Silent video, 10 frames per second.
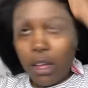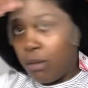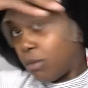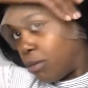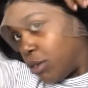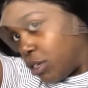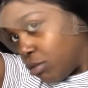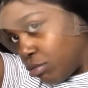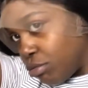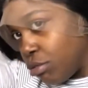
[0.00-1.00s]
I'm
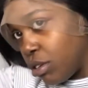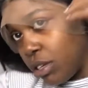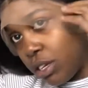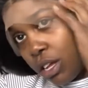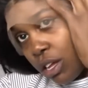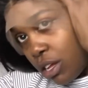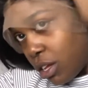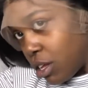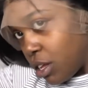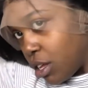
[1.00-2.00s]
just really
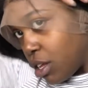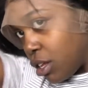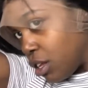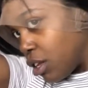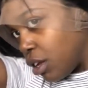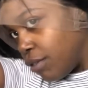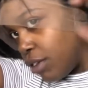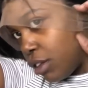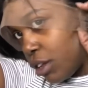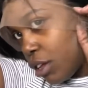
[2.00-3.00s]

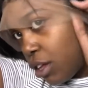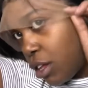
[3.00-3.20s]
loving